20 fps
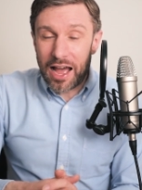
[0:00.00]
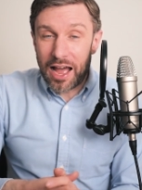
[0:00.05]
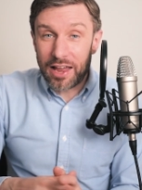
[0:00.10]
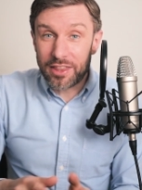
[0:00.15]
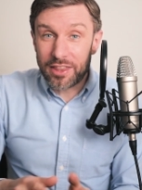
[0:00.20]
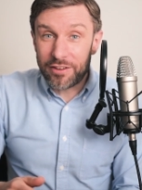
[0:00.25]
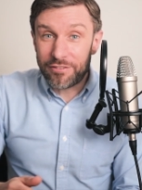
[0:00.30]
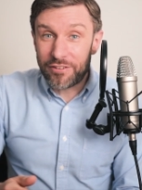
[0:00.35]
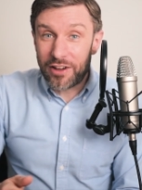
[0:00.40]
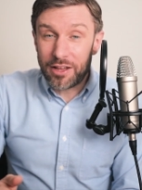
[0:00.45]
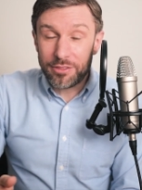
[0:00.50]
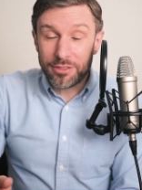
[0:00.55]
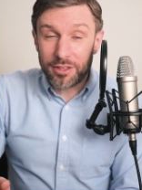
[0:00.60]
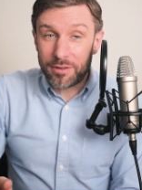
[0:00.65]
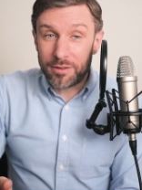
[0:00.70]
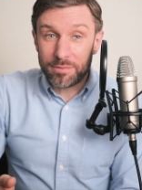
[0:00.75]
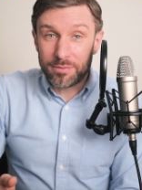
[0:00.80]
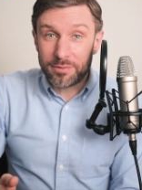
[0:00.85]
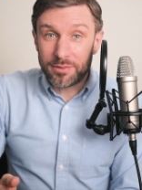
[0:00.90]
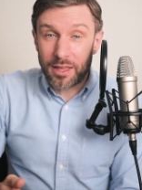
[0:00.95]
And they found
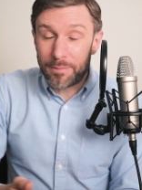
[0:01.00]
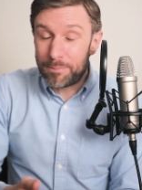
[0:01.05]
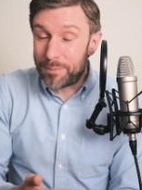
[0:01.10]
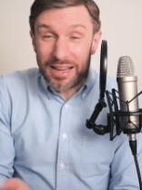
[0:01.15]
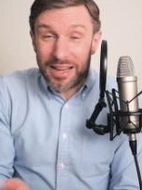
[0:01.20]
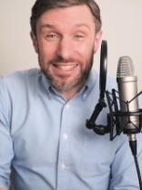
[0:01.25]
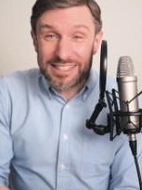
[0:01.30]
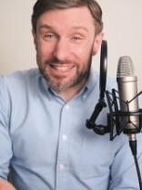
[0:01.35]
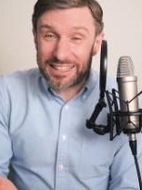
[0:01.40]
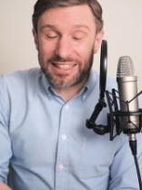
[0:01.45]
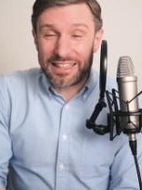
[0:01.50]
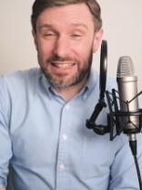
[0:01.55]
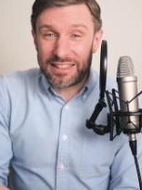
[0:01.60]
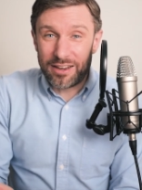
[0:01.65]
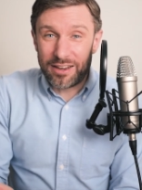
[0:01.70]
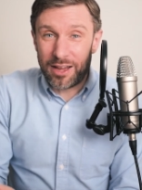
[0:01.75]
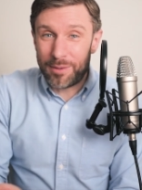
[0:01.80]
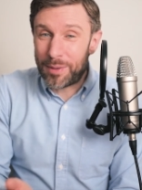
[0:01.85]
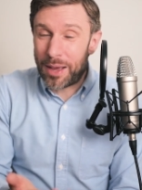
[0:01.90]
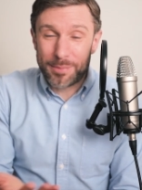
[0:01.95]
that they
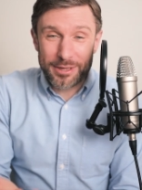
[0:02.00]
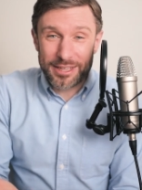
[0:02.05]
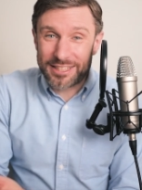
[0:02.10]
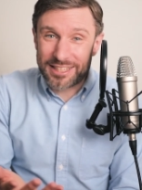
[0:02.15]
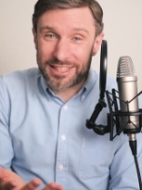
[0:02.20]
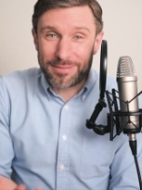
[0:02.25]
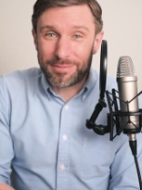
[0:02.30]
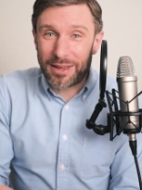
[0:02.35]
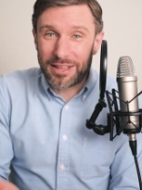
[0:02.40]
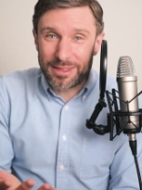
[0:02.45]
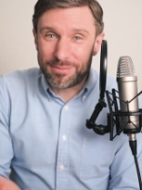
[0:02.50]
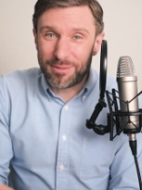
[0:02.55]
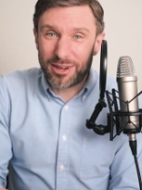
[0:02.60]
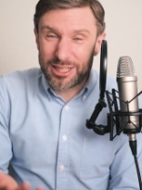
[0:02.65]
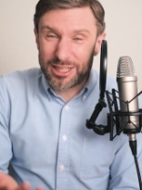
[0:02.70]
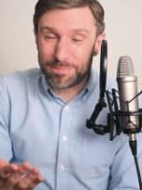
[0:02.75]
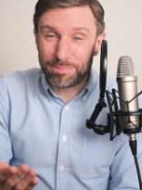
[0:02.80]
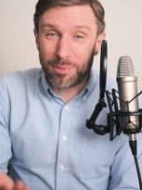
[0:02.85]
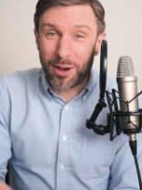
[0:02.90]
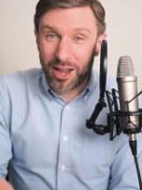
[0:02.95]
basically, I'm happy to say, made the
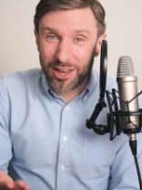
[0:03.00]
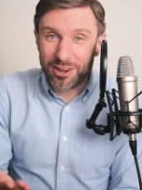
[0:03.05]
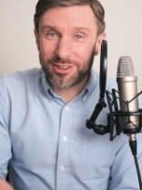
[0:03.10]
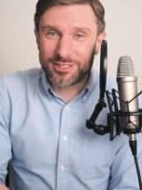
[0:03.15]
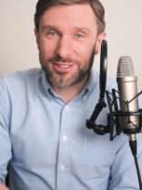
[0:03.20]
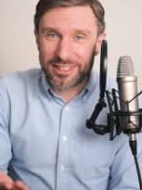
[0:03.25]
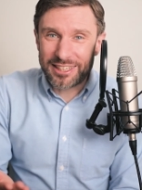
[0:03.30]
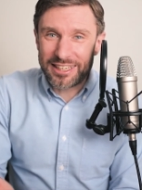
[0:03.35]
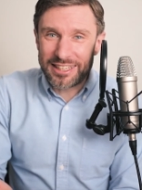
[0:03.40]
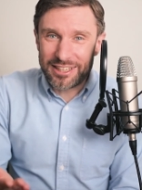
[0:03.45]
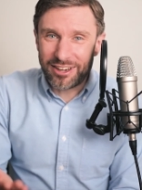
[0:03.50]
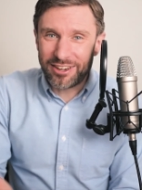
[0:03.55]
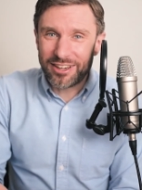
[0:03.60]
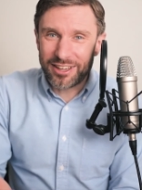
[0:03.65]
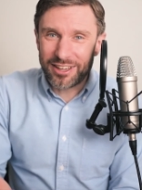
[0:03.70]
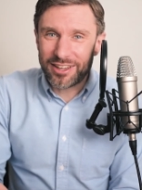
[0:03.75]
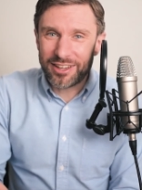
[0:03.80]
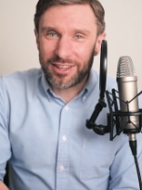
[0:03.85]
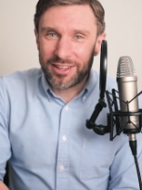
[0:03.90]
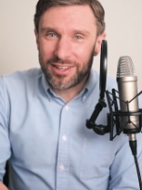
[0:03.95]
mice biologically
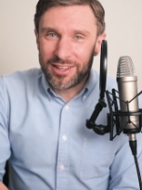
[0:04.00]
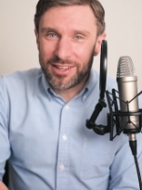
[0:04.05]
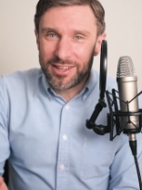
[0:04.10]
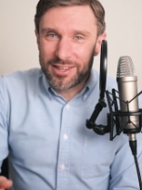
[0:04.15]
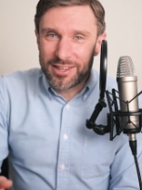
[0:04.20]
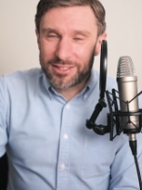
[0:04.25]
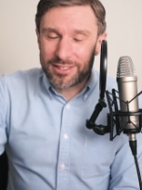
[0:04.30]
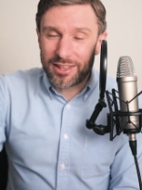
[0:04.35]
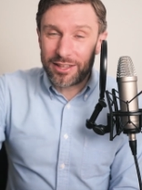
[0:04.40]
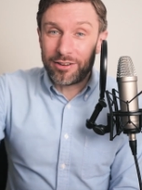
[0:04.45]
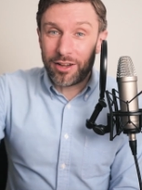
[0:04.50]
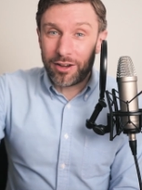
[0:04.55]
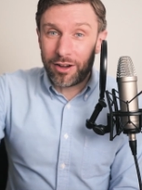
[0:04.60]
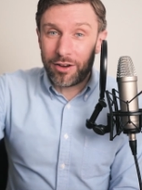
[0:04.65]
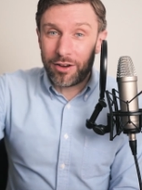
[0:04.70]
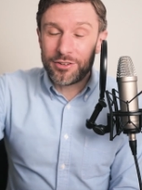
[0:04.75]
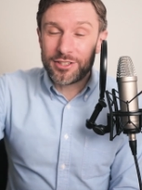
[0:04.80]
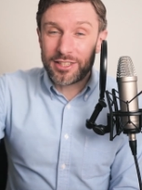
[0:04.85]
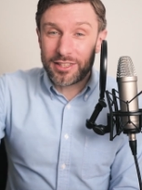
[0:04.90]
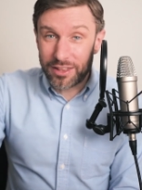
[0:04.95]
younger. So they
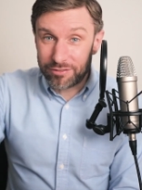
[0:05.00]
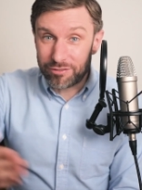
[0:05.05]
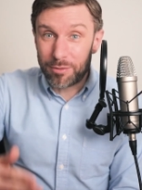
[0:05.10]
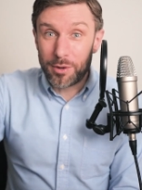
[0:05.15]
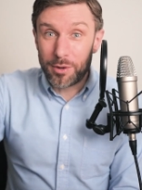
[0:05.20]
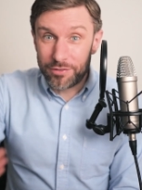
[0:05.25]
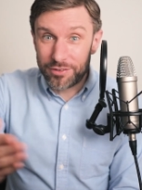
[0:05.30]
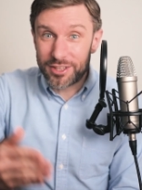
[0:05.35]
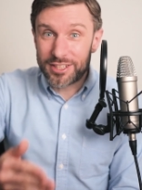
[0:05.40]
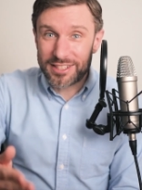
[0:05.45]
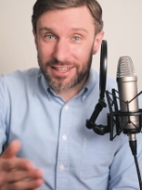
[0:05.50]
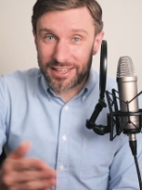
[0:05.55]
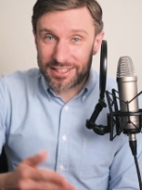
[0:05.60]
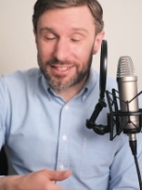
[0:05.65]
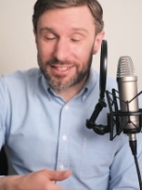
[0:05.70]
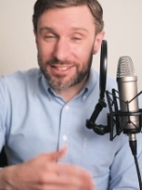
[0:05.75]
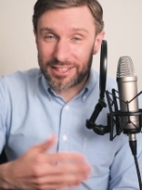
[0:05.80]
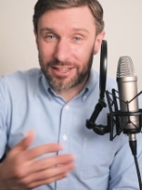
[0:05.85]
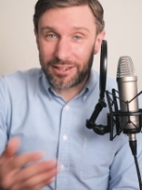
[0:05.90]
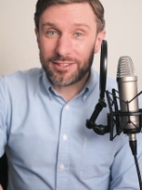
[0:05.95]
obviously, they removed the
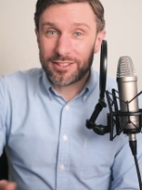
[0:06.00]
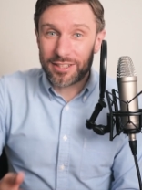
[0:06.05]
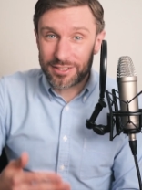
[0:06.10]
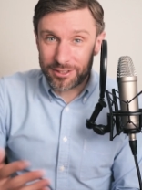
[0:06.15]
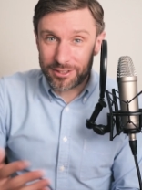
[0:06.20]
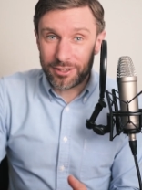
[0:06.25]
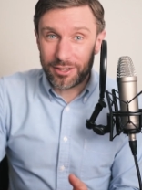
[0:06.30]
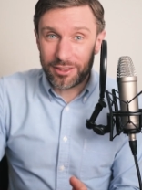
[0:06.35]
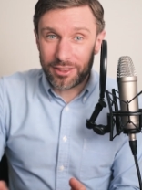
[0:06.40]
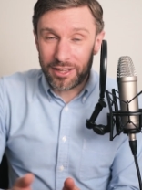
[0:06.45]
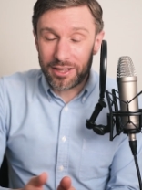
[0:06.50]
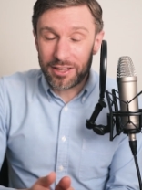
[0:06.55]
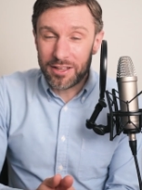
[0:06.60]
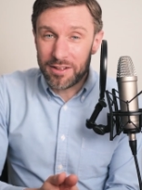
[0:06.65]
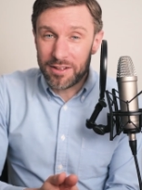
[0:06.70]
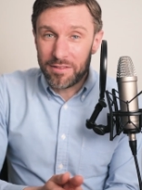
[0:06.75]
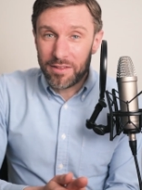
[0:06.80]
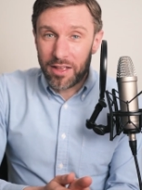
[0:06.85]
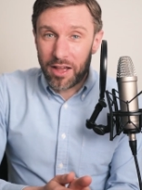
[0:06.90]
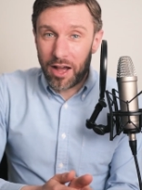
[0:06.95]
senescent cells. That's a good thing.
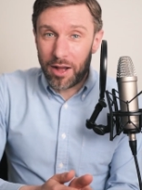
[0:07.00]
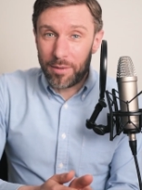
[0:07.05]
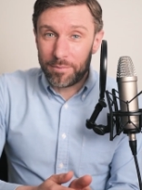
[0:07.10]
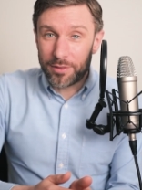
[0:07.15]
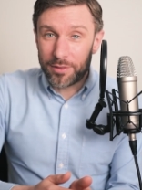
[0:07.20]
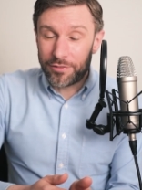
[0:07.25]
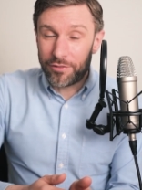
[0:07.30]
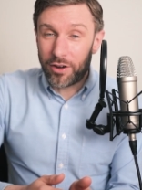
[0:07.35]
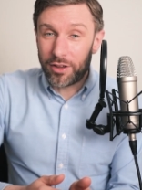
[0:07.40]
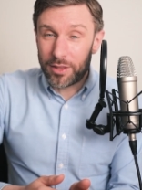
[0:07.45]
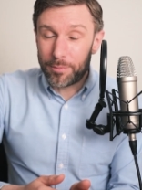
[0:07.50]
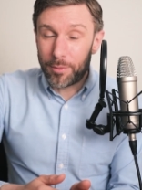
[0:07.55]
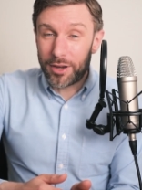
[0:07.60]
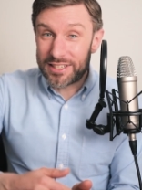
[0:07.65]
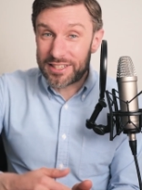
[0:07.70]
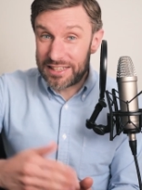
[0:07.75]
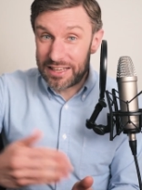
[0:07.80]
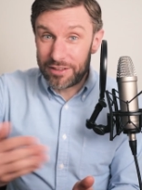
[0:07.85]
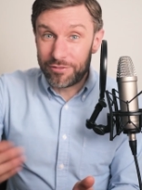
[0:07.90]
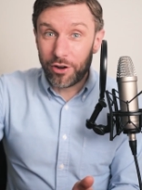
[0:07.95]
Um, they find the
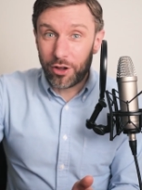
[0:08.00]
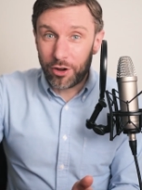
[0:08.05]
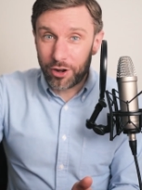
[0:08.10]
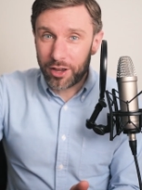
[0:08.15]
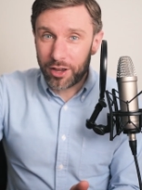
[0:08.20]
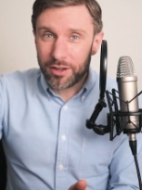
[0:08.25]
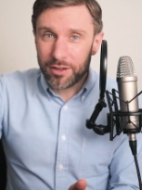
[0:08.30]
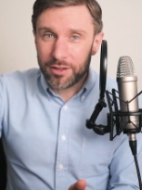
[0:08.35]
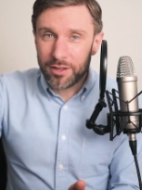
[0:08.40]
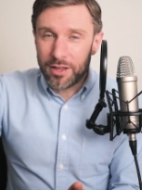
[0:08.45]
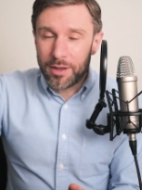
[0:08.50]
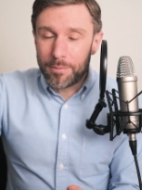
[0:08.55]
mice live longer,